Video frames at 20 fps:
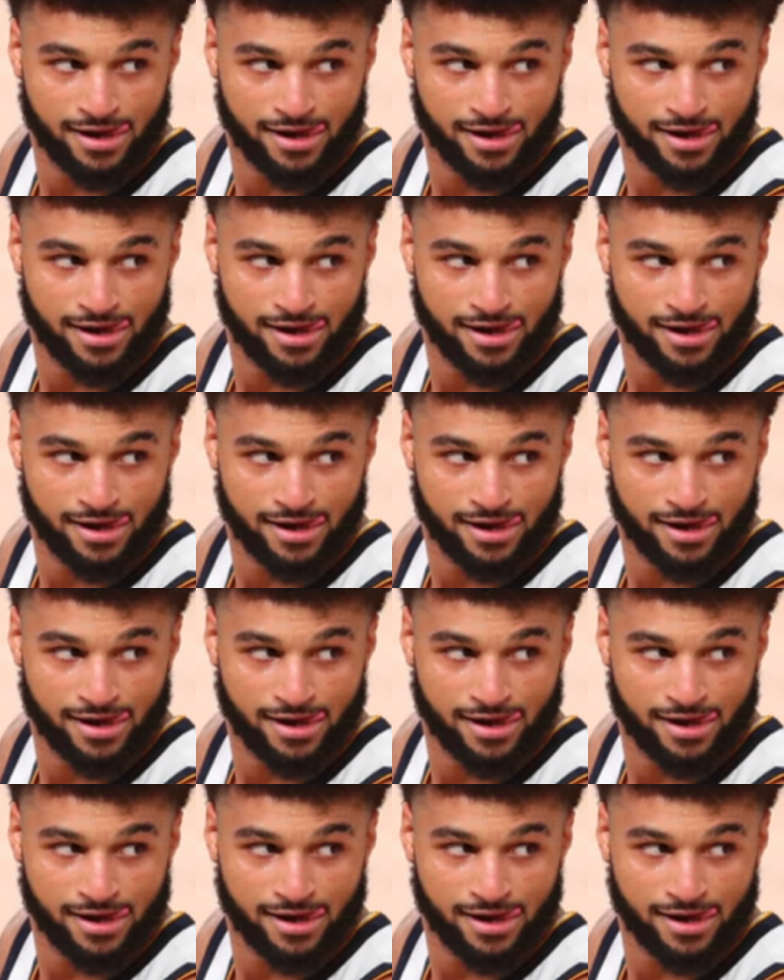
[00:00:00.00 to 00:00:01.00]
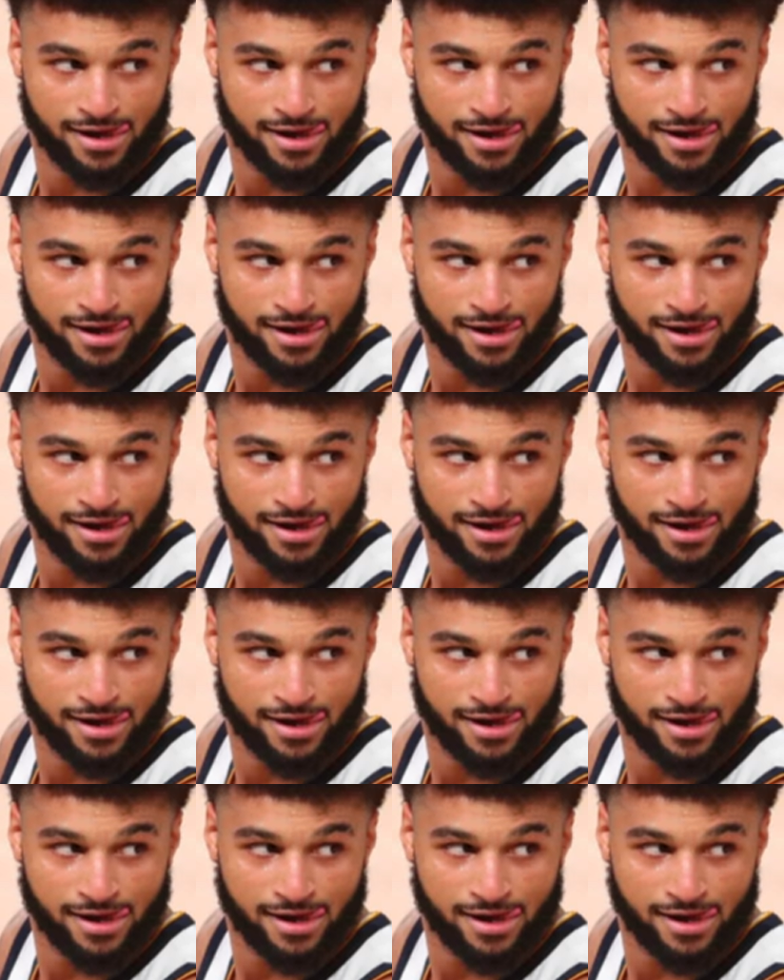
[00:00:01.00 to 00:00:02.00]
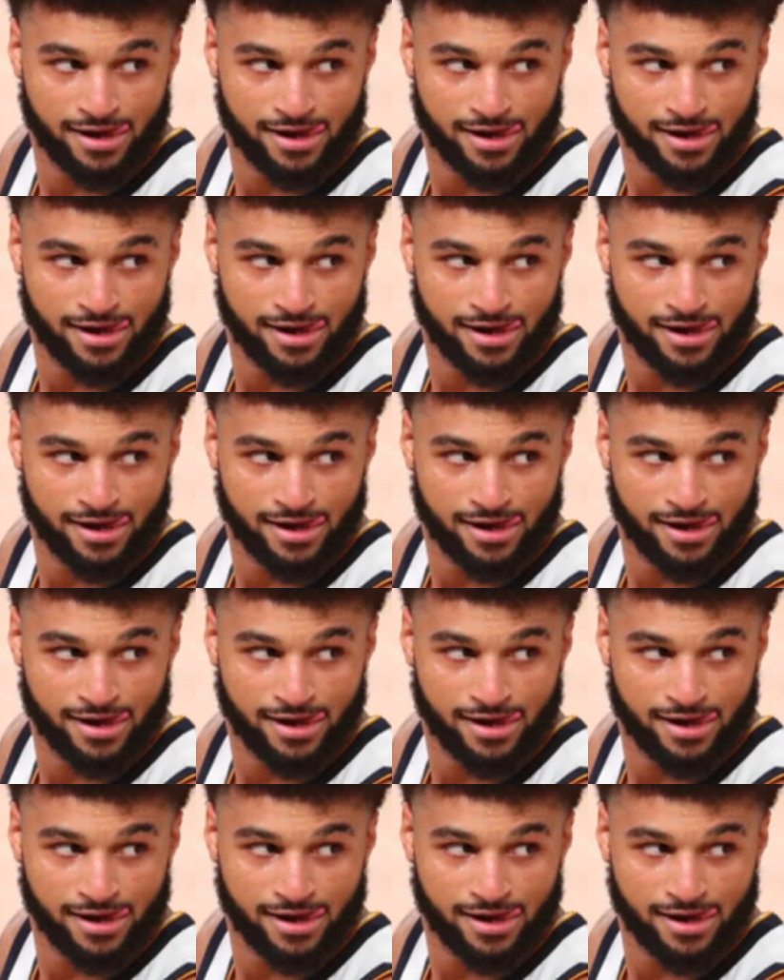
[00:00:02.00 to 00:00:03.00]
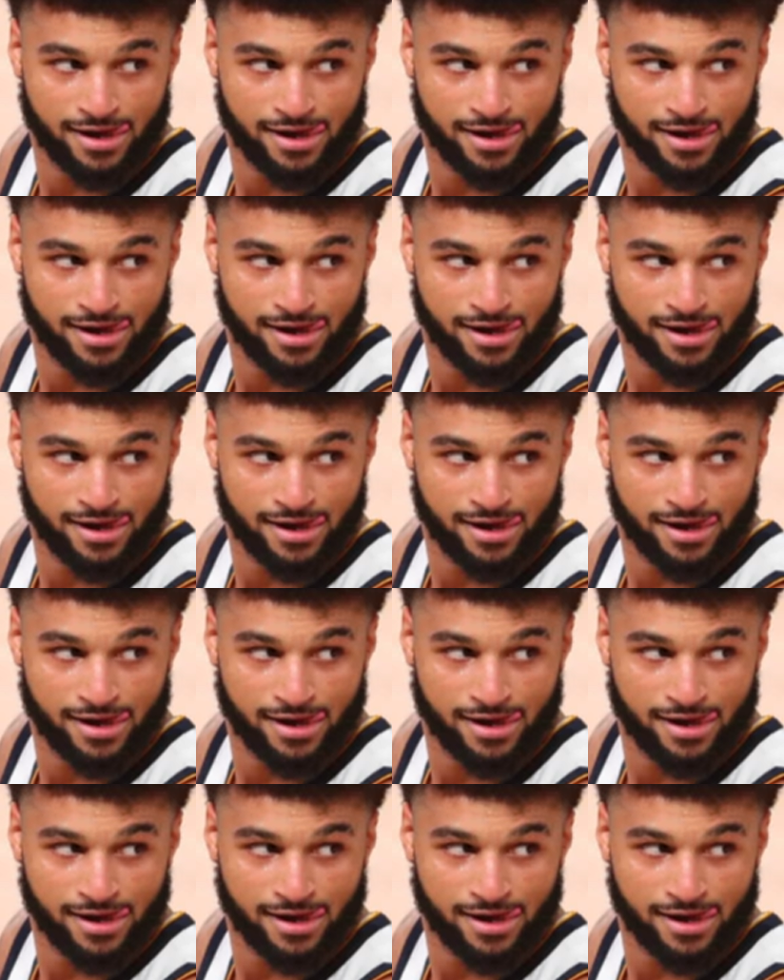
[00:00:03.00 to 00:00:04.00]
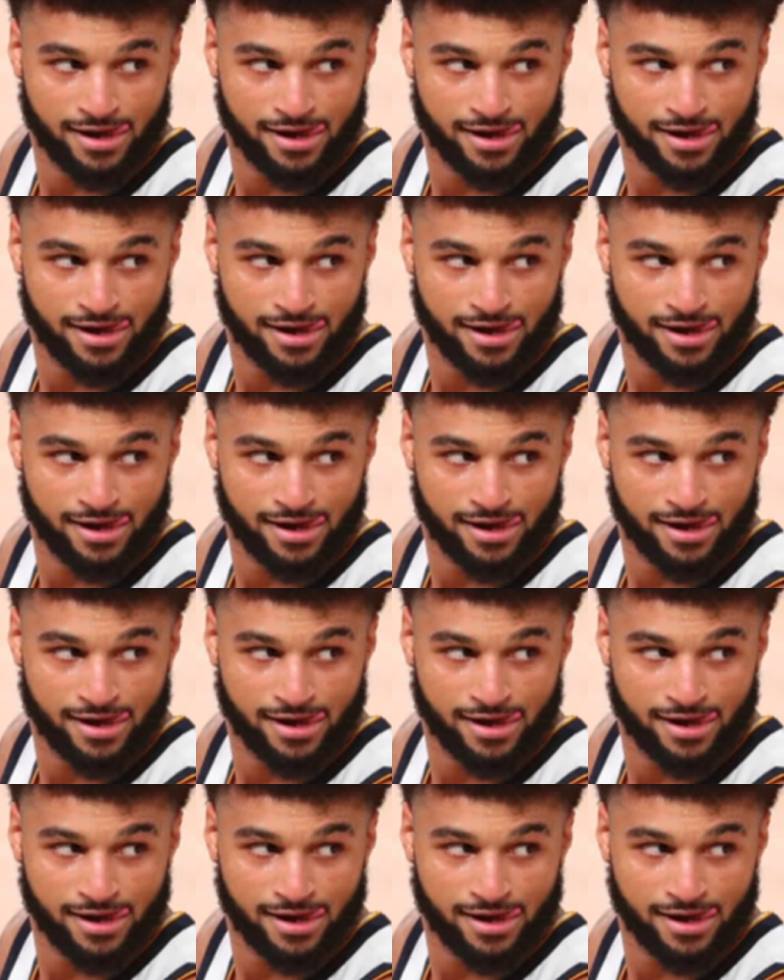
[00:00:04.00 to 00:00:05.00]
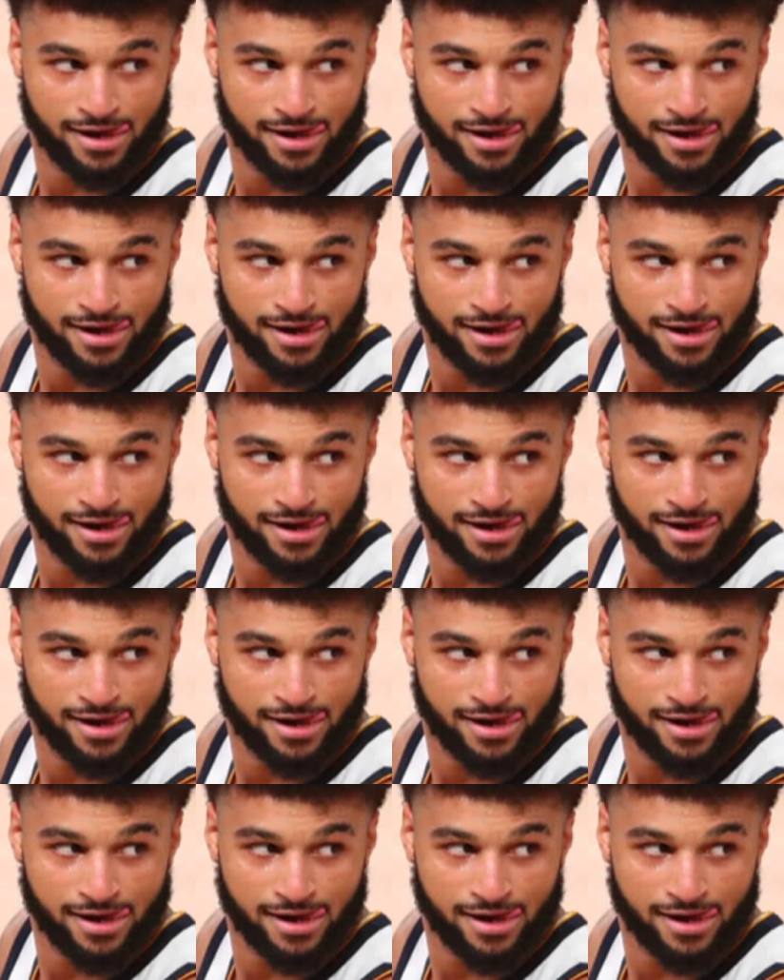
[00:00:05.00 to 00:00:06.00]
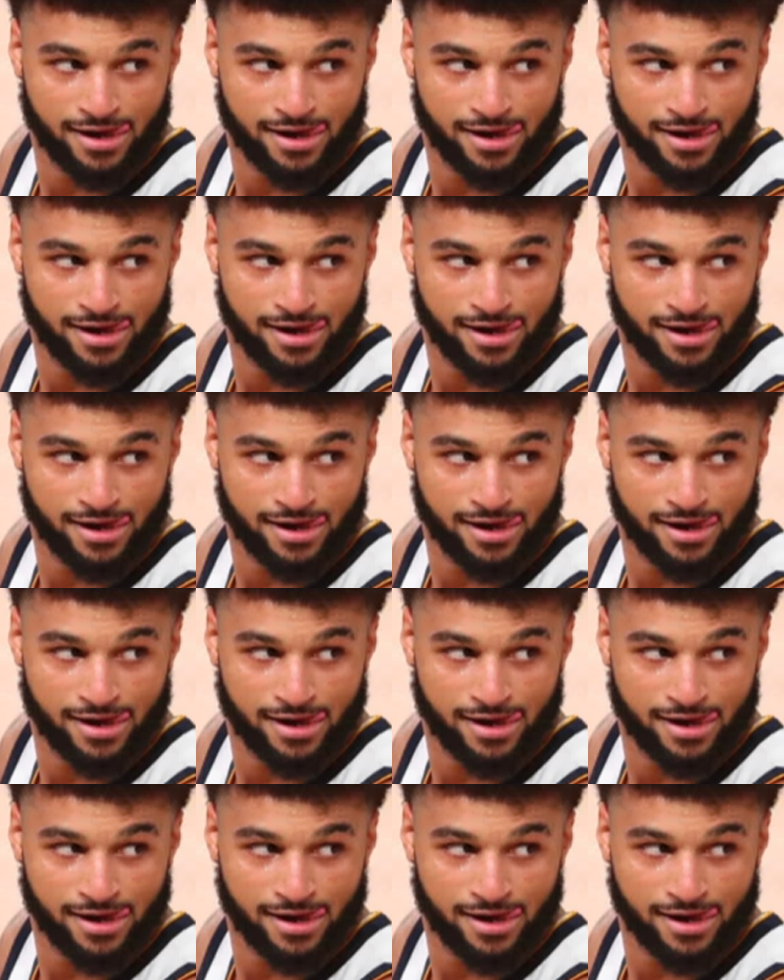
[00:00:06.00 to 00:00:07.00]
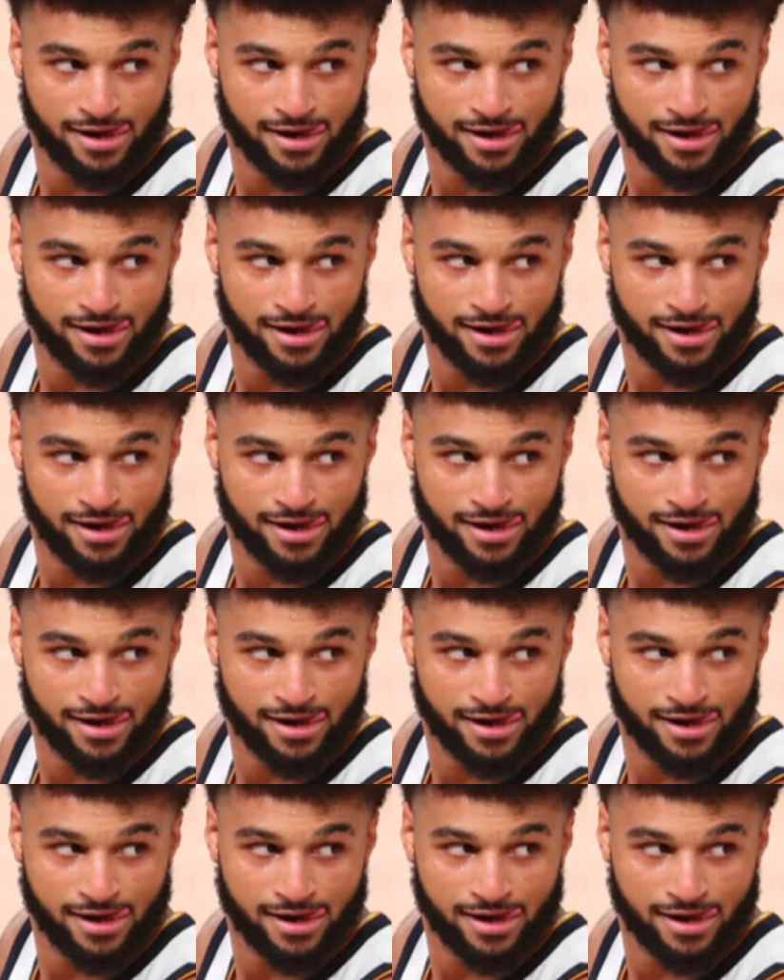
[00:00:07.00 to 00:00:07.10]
The face doesn't move, so there is nothing to read.